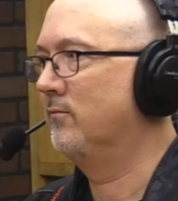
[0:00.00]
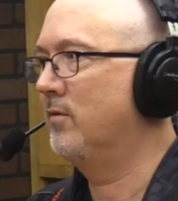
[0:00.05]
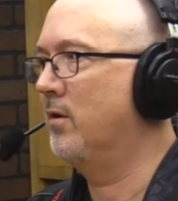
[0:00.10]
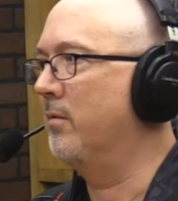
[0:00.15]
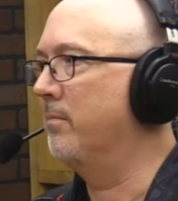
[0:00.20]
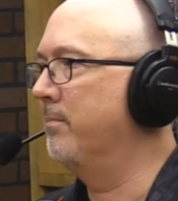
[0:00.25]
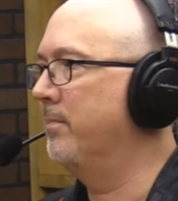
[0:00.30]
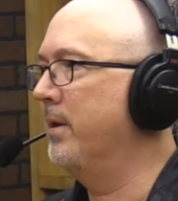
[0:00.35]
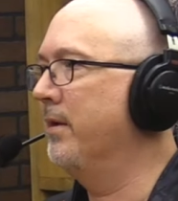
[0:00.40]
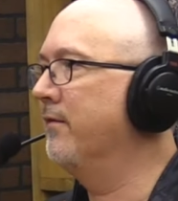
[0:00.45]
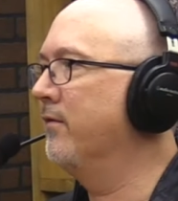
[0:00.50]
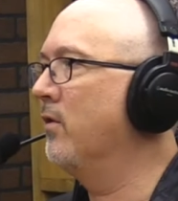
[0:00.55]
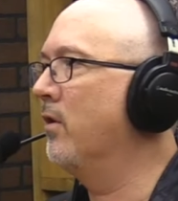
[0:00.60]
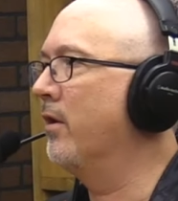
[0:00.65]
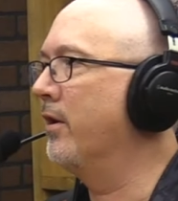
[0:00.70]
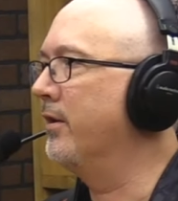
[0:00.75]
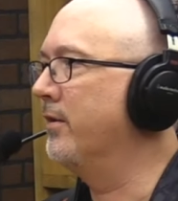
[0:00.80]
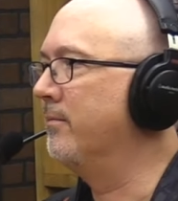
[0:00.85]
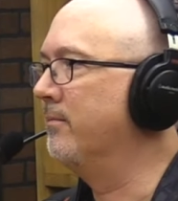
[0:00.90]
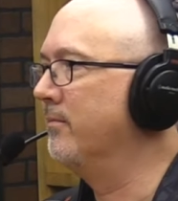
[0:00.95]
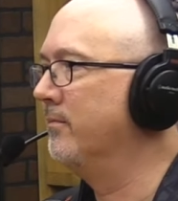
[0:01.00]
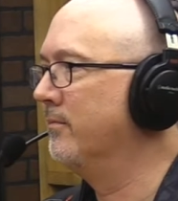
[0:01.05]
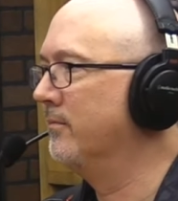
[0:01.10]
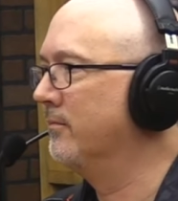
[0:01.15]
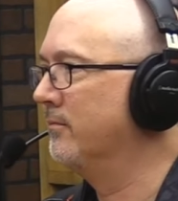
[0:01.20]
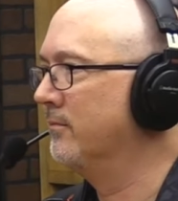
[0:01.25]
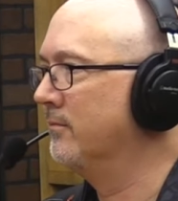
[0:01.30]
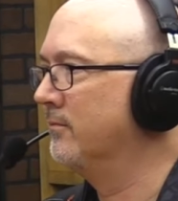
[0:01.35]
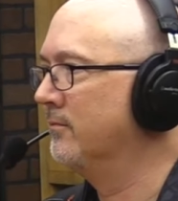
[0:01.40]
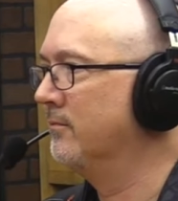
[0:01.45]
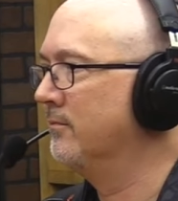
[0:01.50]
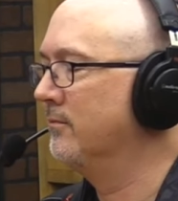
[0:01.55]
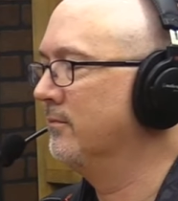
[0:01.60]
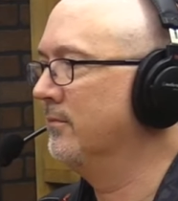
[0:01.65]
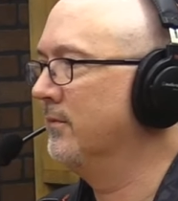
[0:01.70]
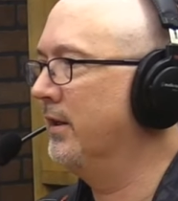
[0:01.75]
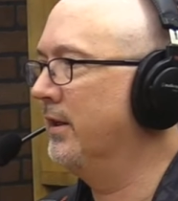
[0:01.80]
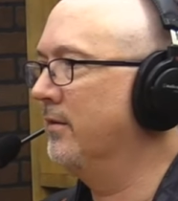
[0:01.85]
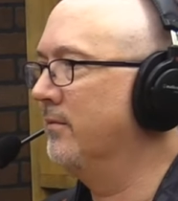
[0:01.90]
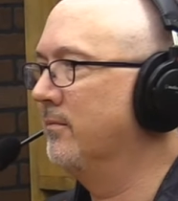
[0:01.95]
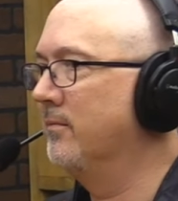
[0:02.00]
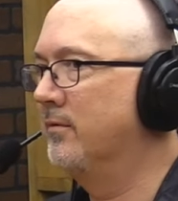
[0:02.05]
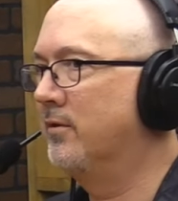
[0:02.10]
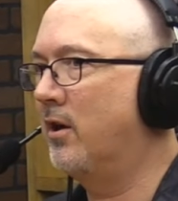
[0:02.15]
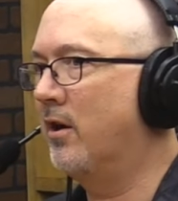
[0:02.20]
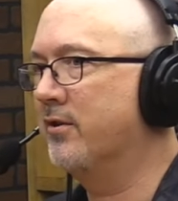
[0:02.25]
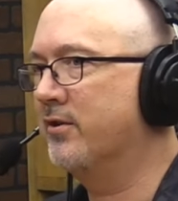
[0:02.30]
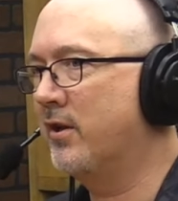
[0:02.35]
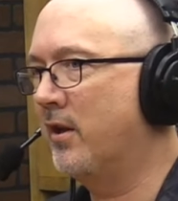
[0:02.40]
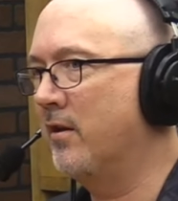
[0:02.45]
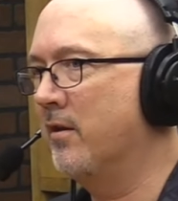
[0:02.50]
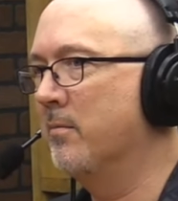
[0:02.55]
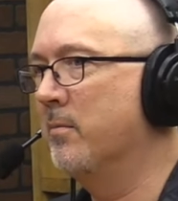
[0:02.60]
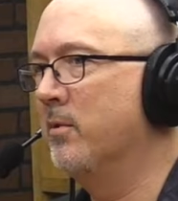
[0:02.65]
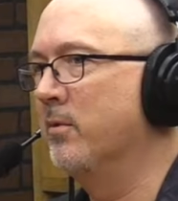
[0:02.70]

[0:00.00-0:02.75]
oh, Pink Floyd. Yeah. yeah. There you go, man. Oh, yeah. Dark Side of the